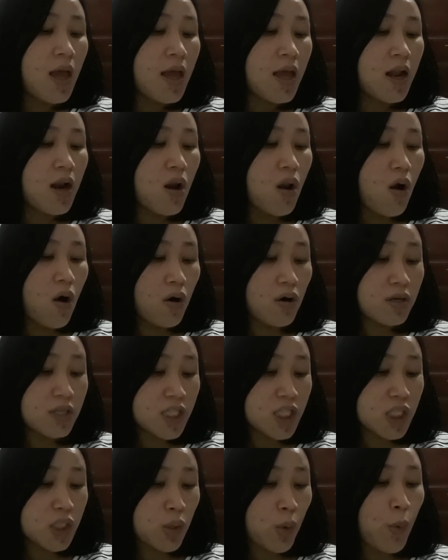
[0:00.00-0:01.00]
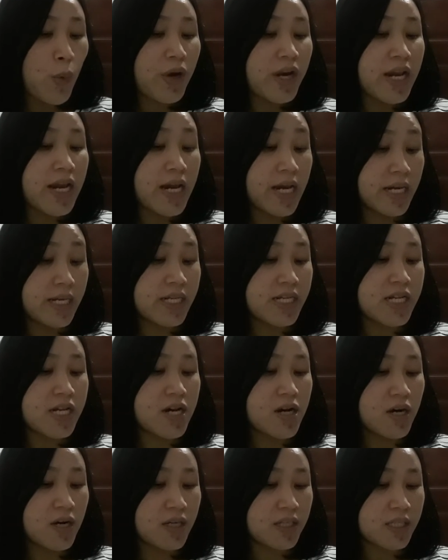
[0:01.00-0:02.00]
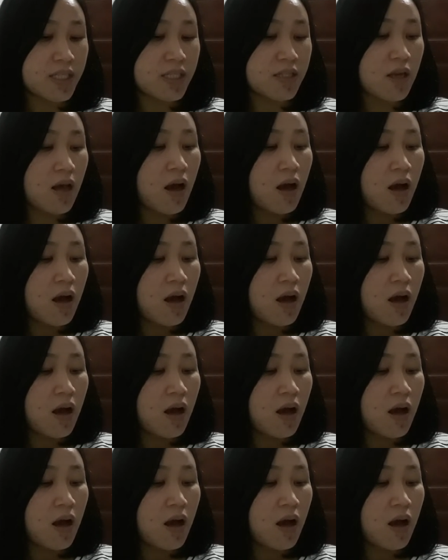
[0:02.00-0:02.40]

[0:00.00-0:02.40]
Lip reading: He learns with his ears.